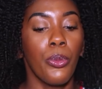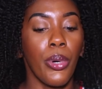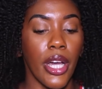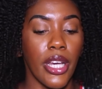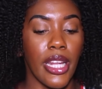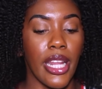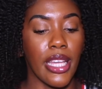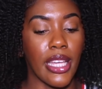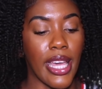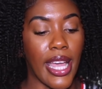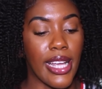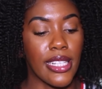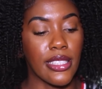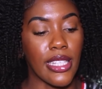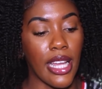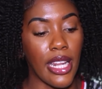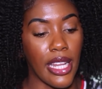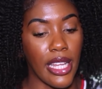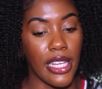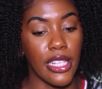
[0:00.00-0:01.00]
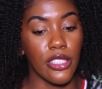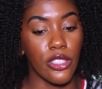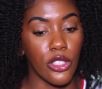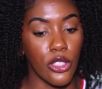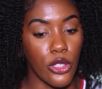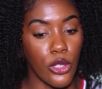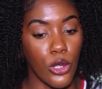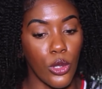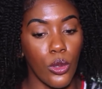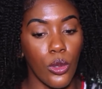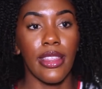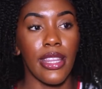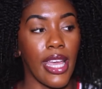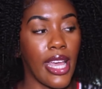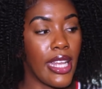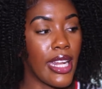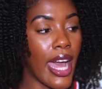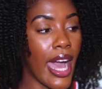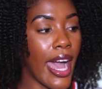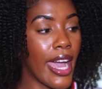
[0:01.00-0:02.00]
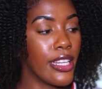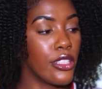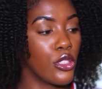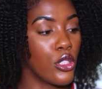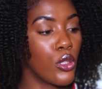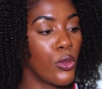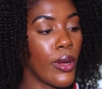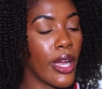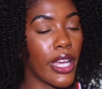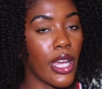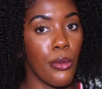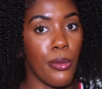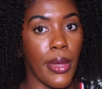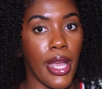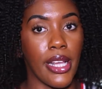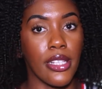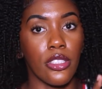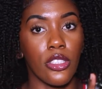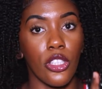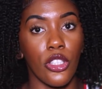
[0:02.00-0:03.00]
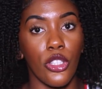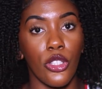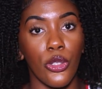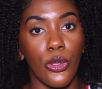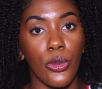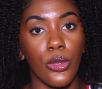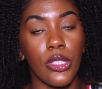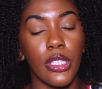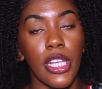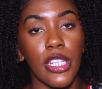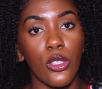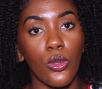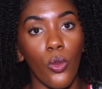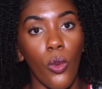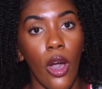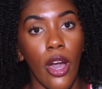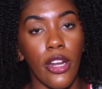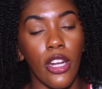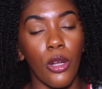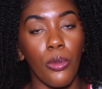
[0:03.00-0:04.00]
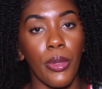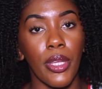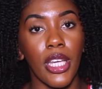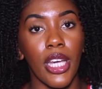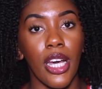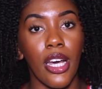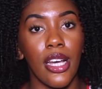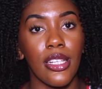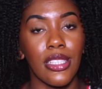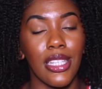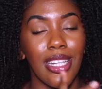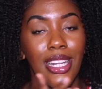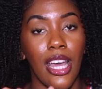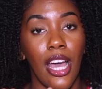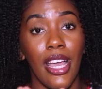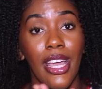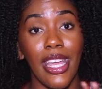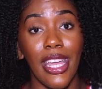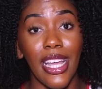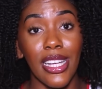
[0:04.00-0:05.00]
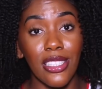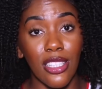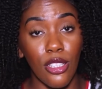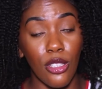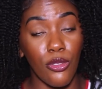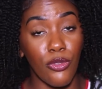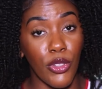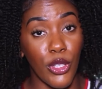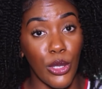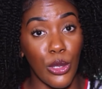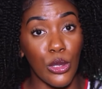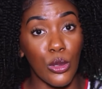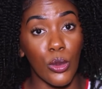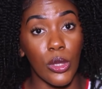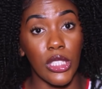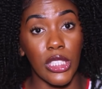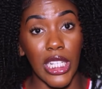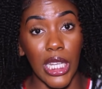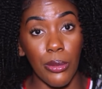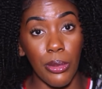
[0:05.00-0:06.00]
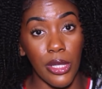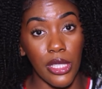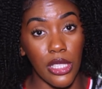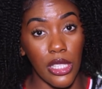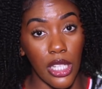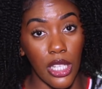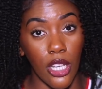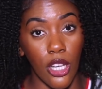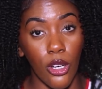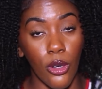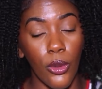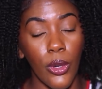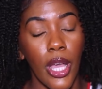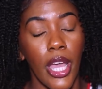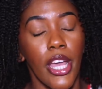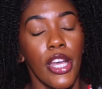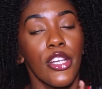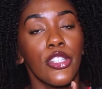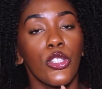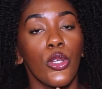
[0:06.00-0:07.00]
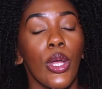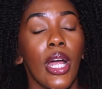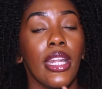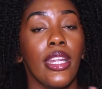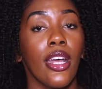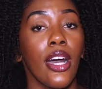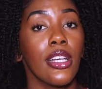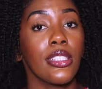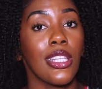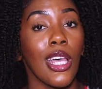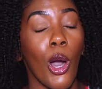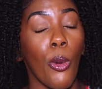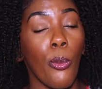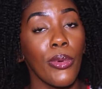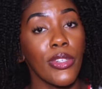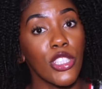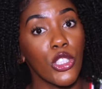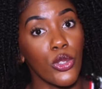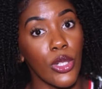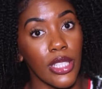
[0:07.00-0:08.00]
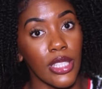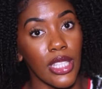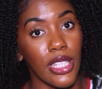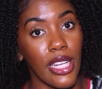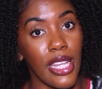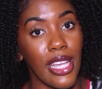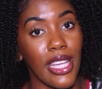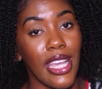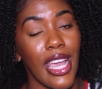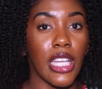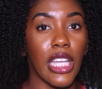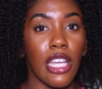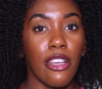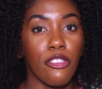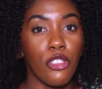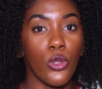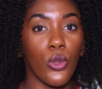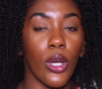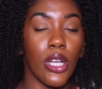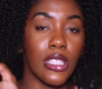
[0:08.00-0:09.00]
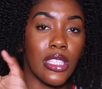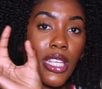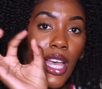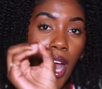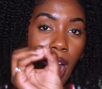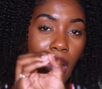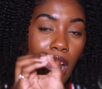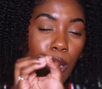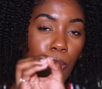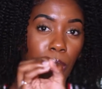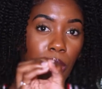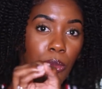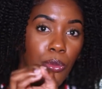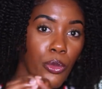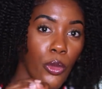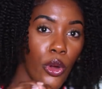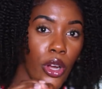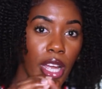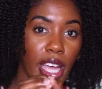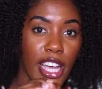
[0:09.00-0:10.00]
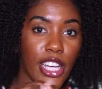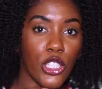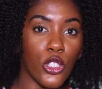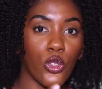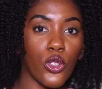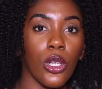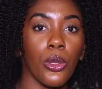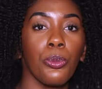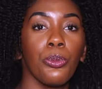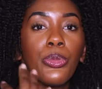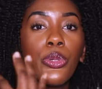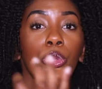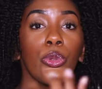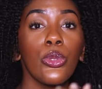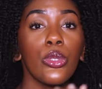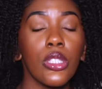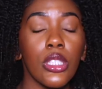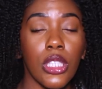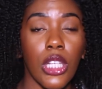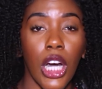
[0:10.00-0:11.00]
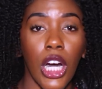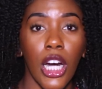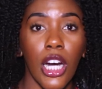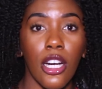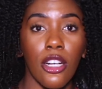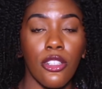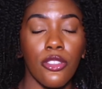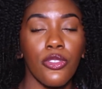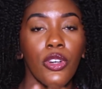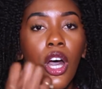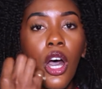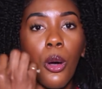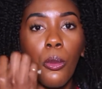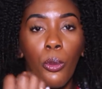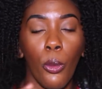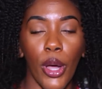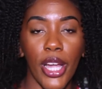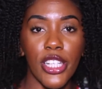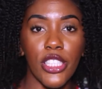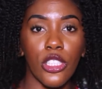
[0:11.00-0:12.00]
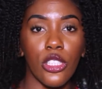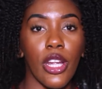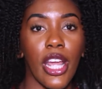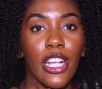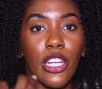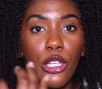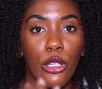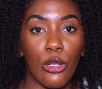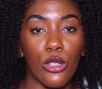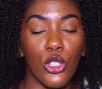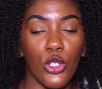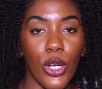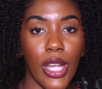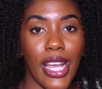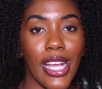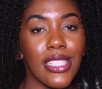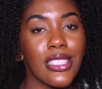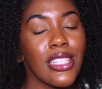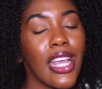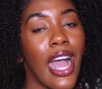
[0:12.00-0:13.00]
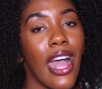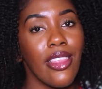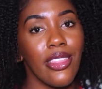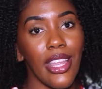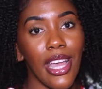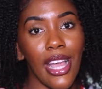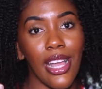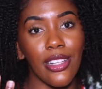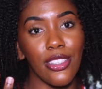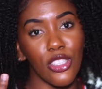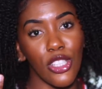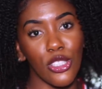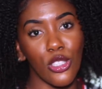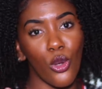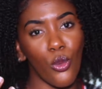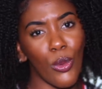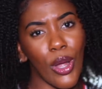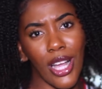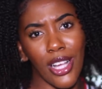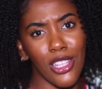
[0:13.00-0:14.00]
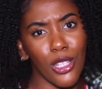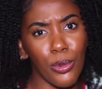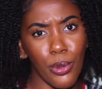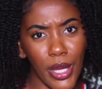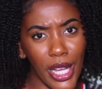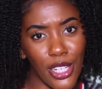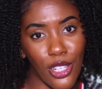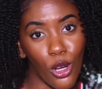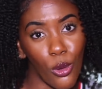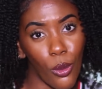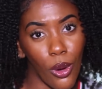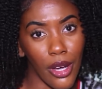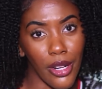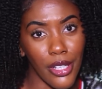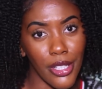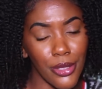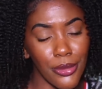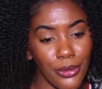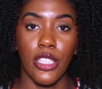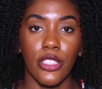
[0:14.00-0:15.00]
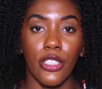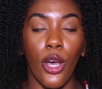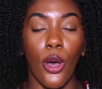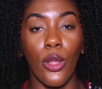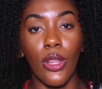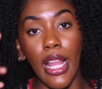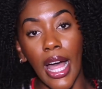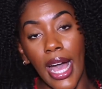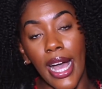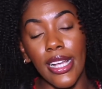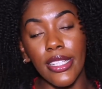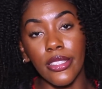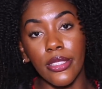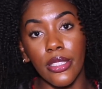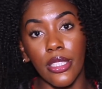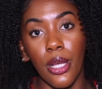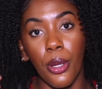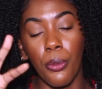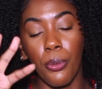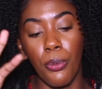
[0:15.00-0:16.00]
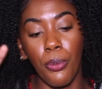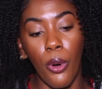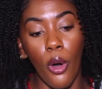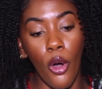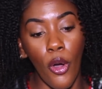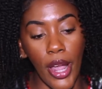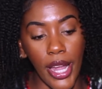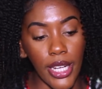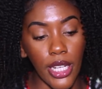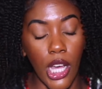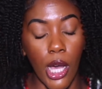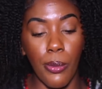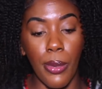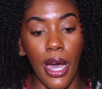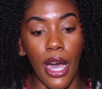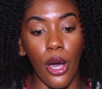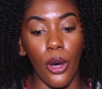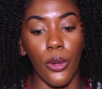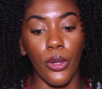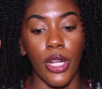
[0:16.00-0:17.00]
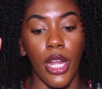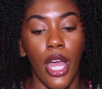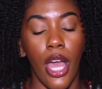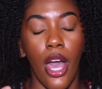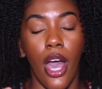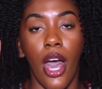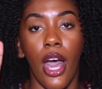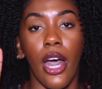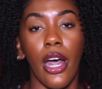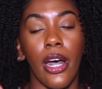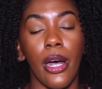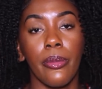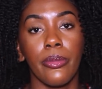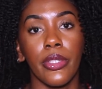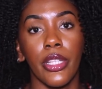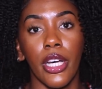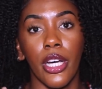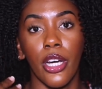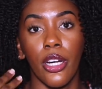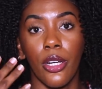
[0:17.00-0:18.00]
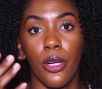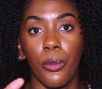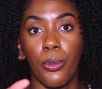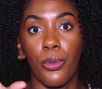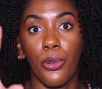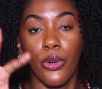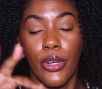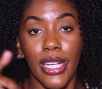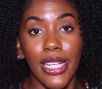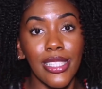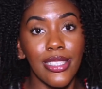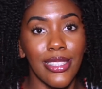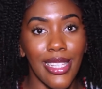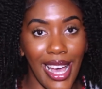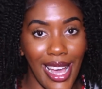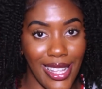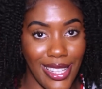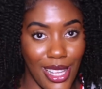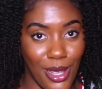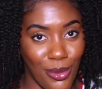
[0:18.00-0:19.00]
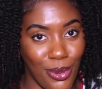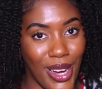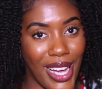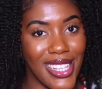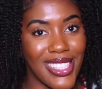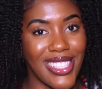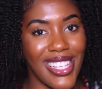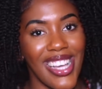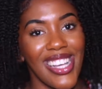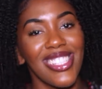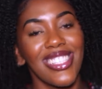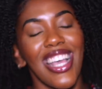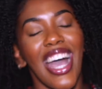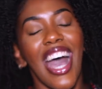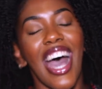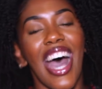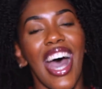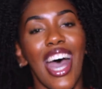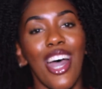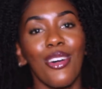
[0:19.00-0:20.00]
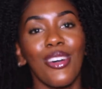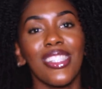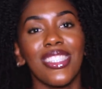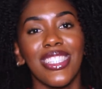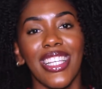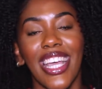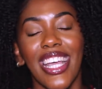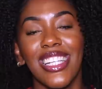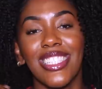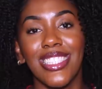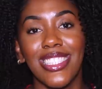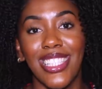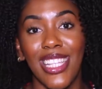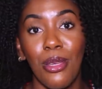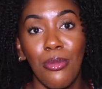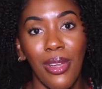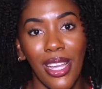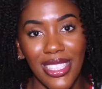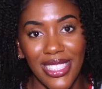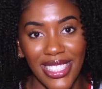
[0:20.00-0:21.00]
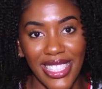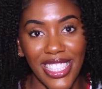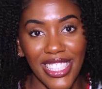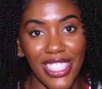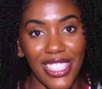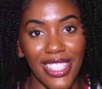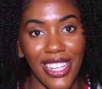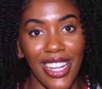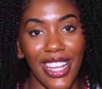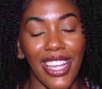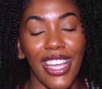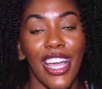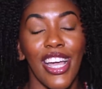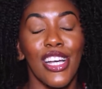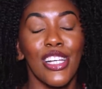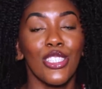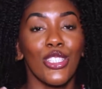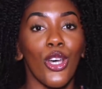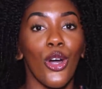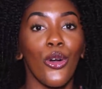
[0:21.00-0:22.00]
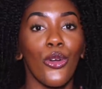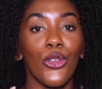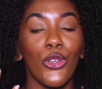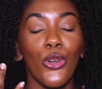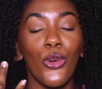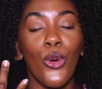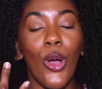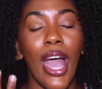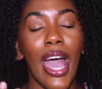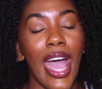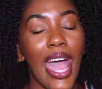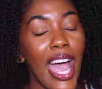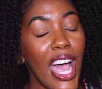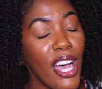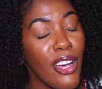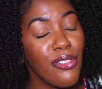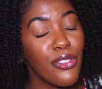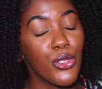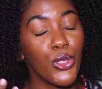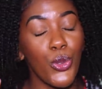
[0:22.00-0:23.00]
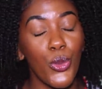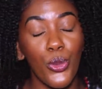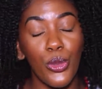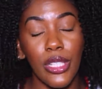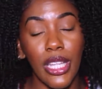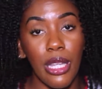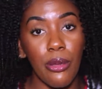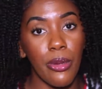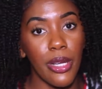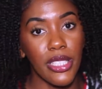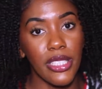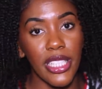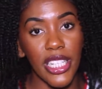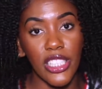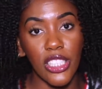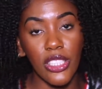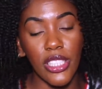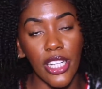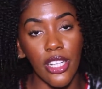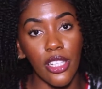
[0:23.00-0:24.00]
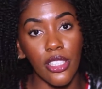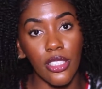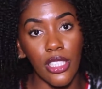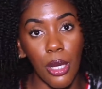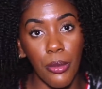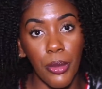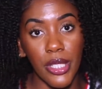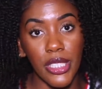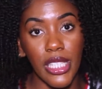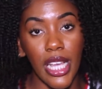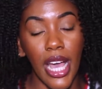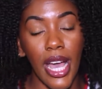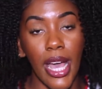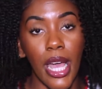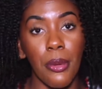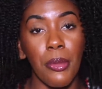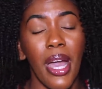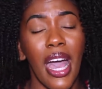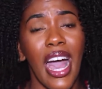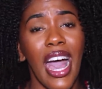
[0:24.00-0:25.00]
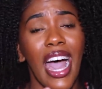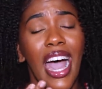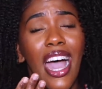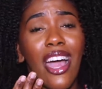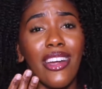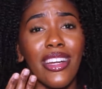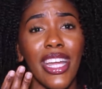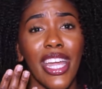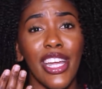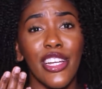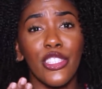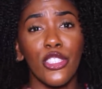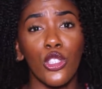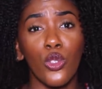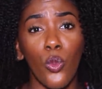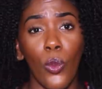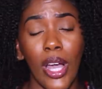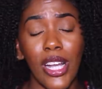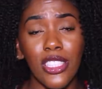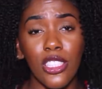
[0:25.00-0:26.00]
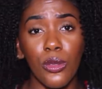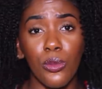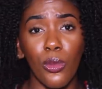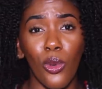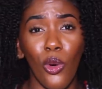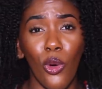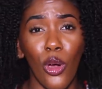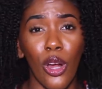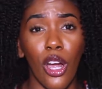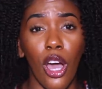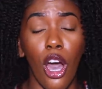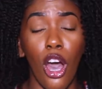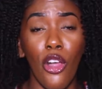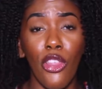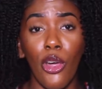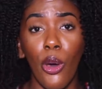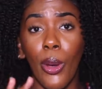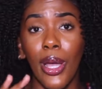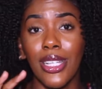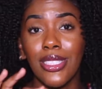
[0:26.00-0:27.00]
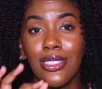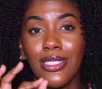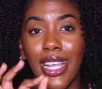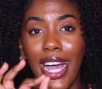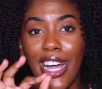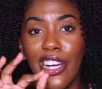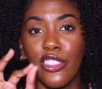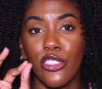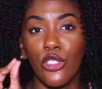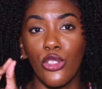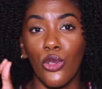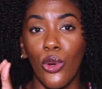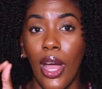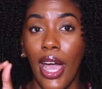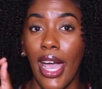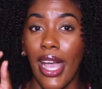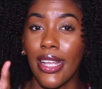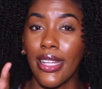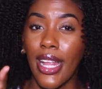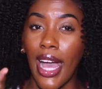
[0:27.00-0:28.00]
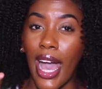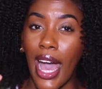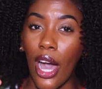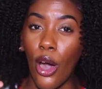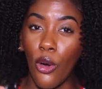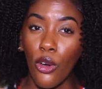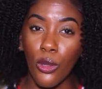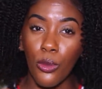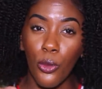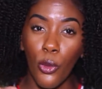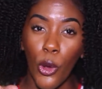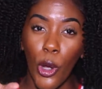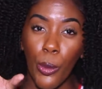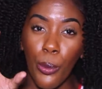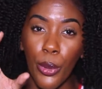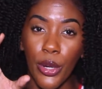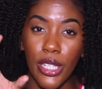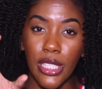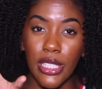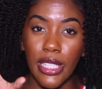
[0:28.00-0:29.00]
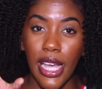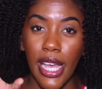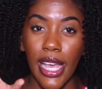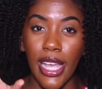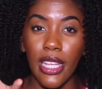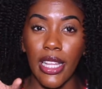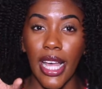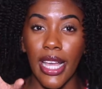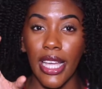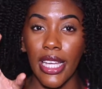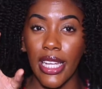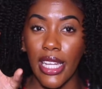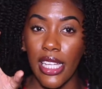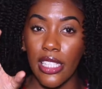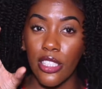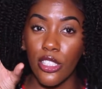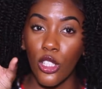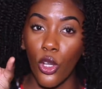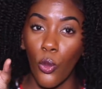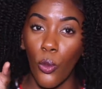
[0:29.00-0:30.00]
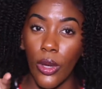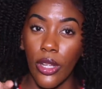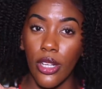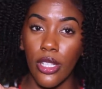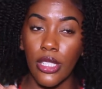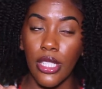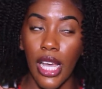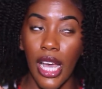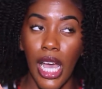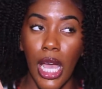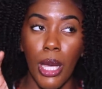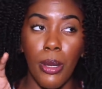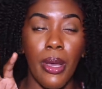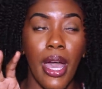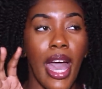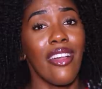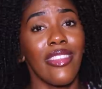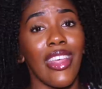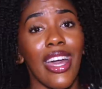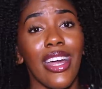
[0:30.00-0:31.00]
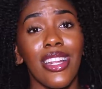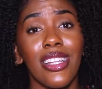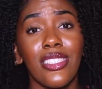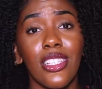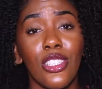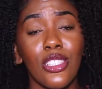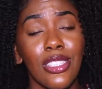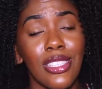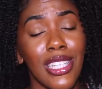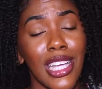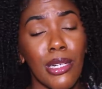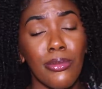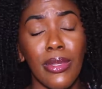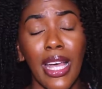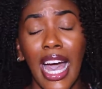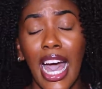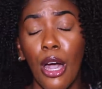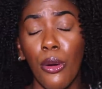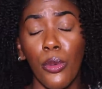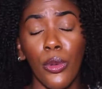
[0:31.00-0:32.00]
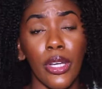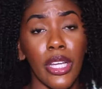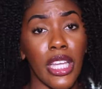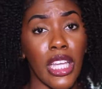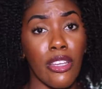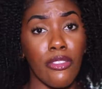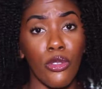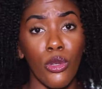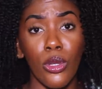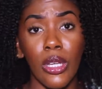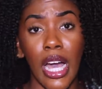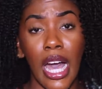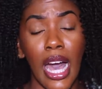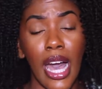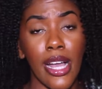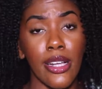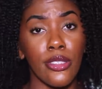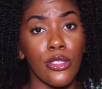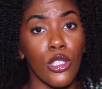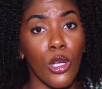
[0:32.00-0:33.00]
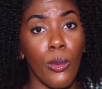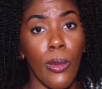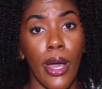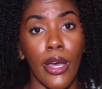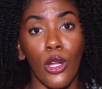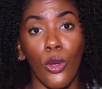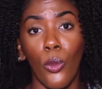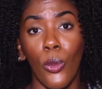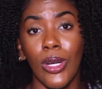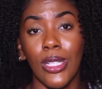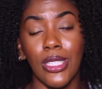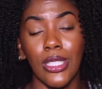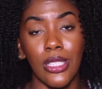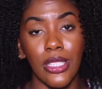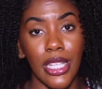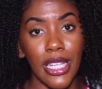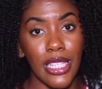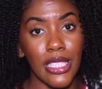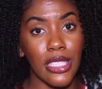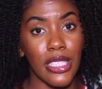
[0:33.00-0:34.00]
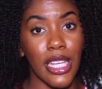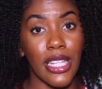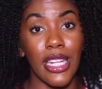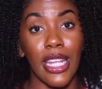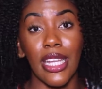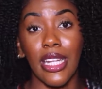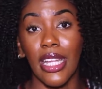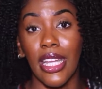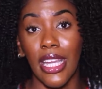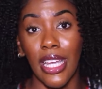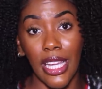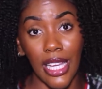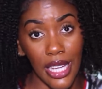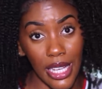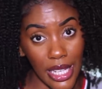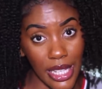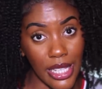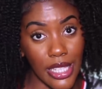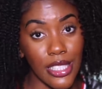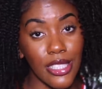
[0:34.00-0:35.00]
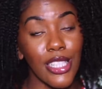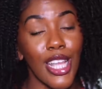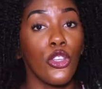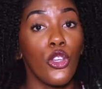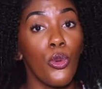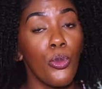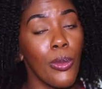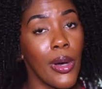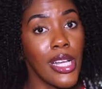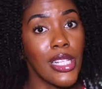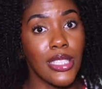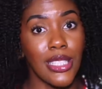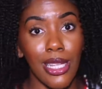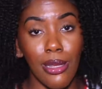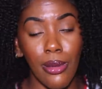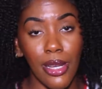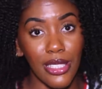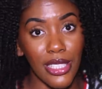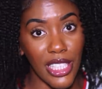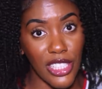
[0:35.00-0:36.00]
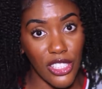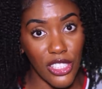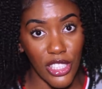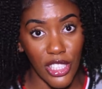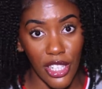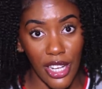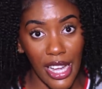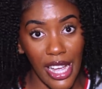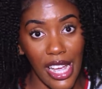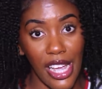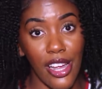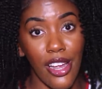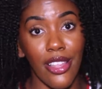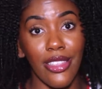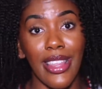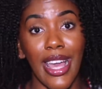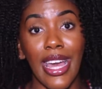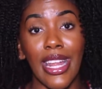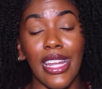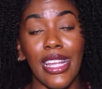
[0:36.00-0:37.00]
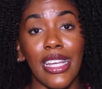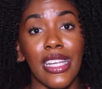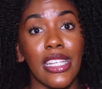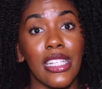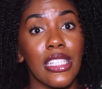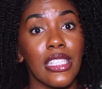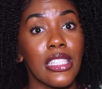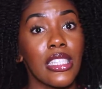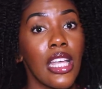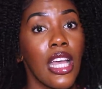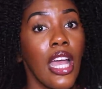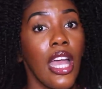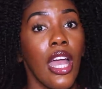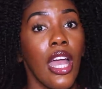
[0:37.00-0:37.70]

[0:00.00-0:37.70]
But in case that is you, then I do recommend to use this water because it is infused with JBCO. So that does help with strengthening. It gives you a tad bit more extra boost of moisture and nutrients than just regular plain old water. So last point about um, the pre-styling process, I would say is deep conditioning. So you have to deep condition in the summertime. Our hair sweats more, although it's not dried out more per se, like it is in the wintertime. That is a tip that I will give you guys no matter what season it is. You must deep condition your hair. That is